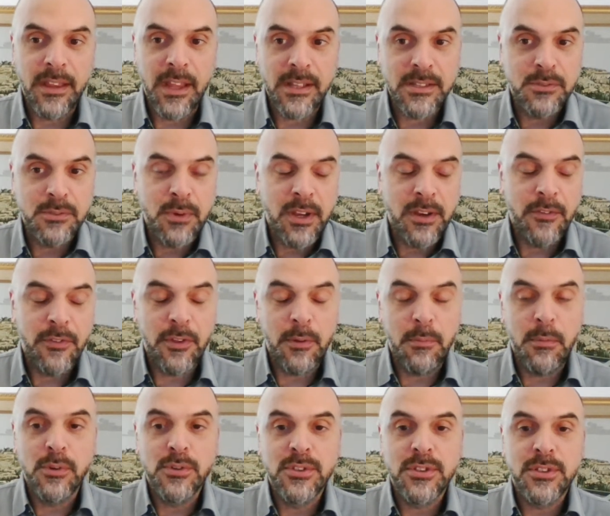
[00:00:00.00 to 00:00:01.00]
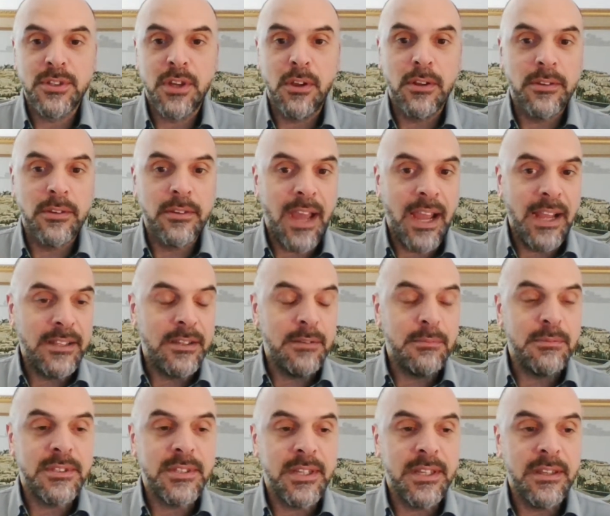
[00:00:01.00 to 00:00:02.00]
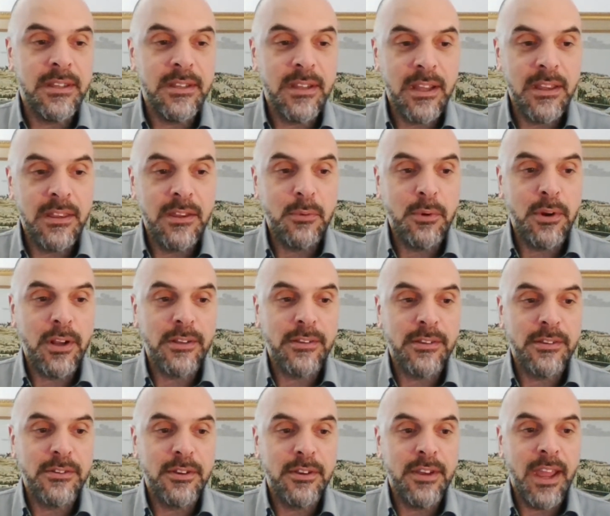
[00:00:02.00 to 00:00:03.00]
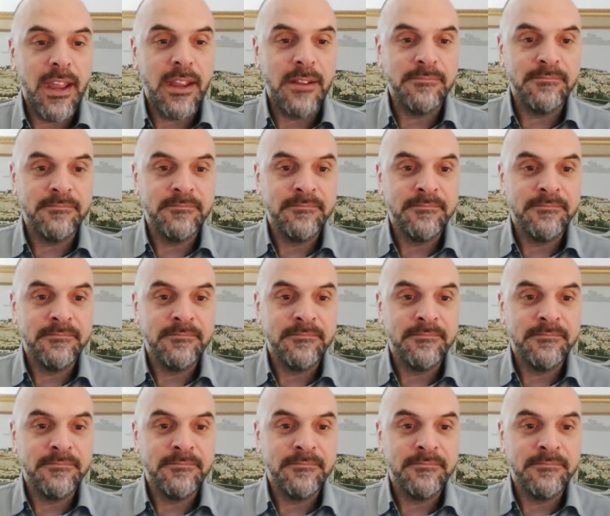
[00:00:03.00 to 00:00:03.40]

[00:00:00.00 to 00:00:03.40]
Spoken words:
That's one of the most sold items in the world today.